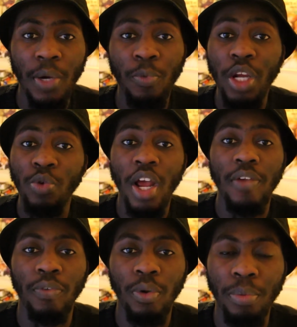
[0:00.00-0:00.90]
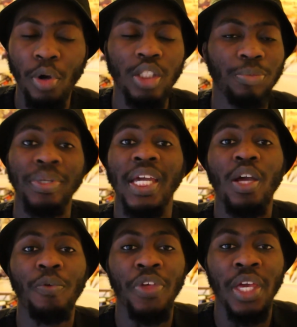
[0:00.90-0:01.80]
I'm really grateful because
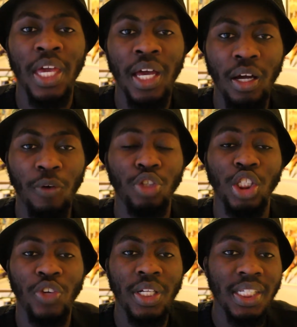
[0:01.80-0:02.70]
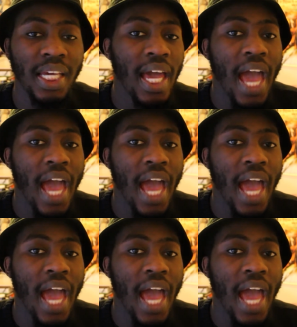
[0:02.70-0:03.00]
beginning of the year of 2020